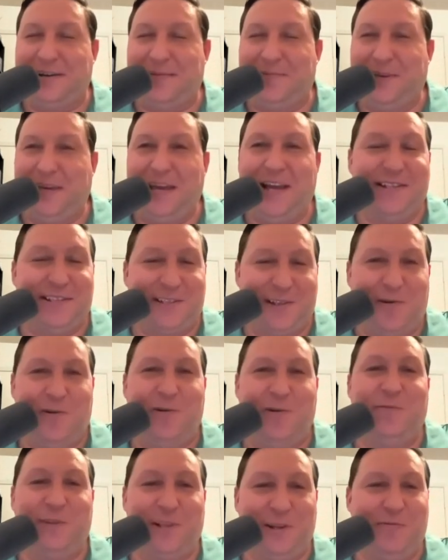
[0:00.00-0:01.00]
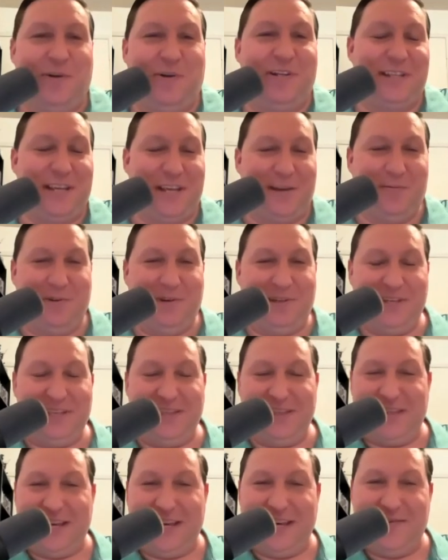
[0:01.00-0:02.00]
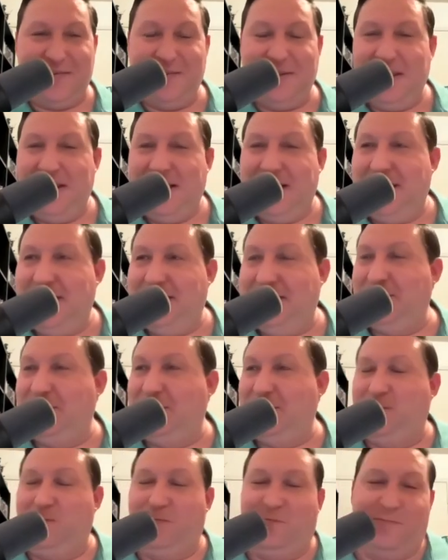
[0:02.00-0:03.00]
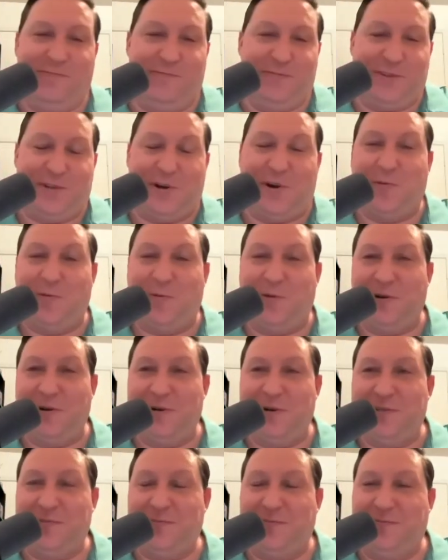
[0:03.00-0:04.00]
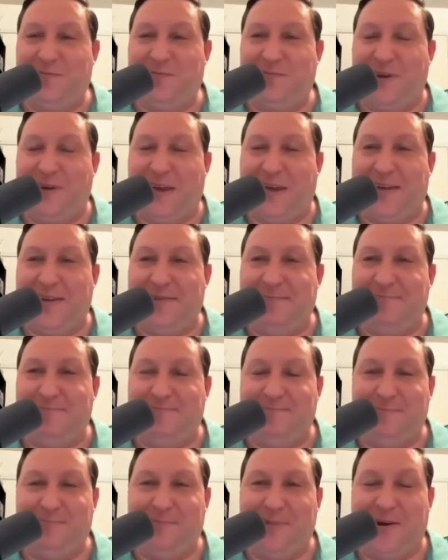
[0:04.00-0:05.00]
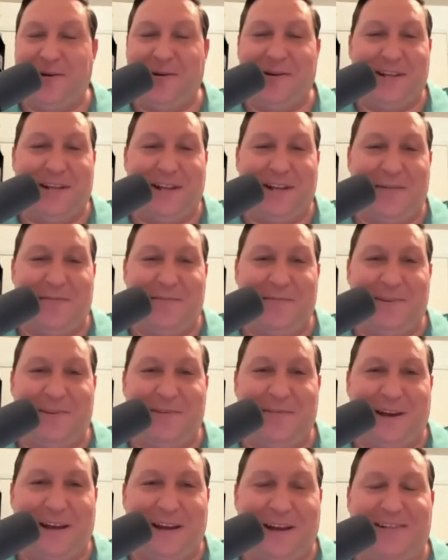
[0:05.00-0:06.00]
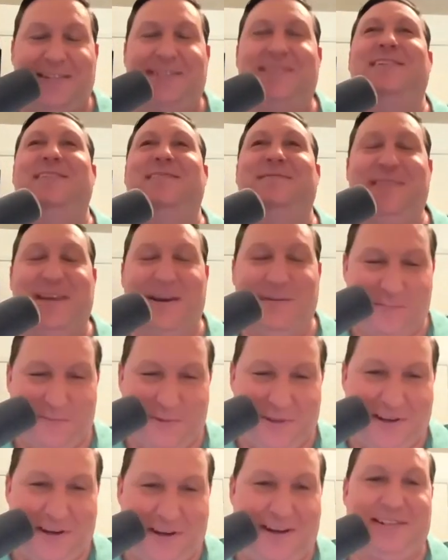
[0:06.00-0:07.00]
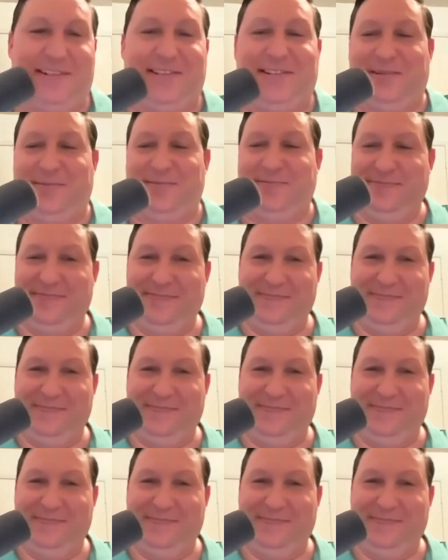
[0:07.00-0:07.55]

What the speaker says: yeah, so hopefully one day we'll get that little Star Wars fan parody off the ground. So that would be awesome.